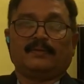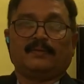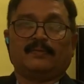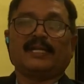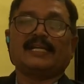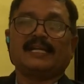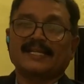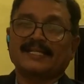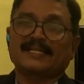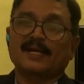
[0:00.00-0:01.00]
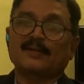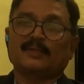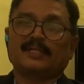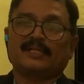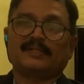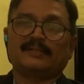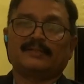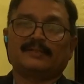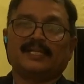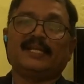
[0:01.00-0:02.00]
finally I can conclude that
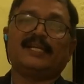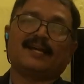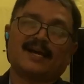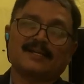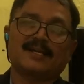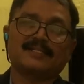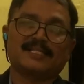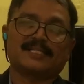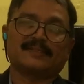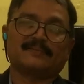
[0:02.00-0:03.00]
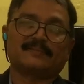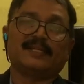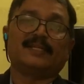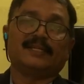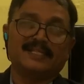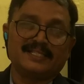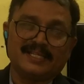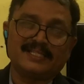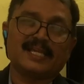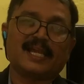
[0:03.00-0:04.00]
any organ system is
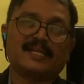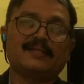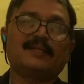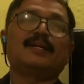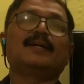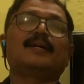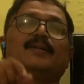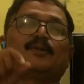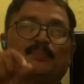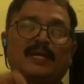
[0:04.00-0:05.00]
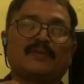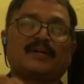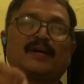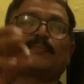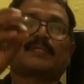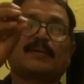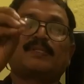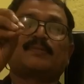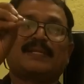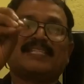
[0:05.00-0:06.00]
designed to perform some
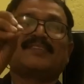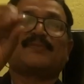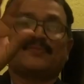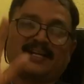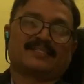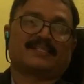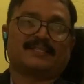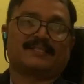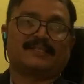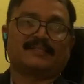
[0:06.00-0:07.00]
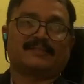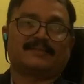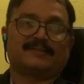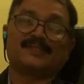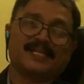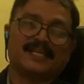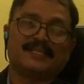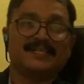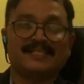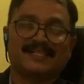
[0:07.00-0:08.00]
specific functions. Okay,
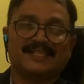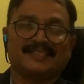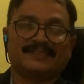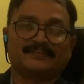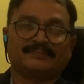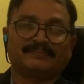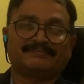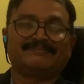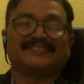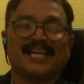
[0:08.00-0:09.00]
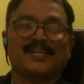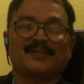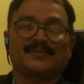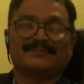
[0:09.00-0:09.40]
is it clear? Thank you.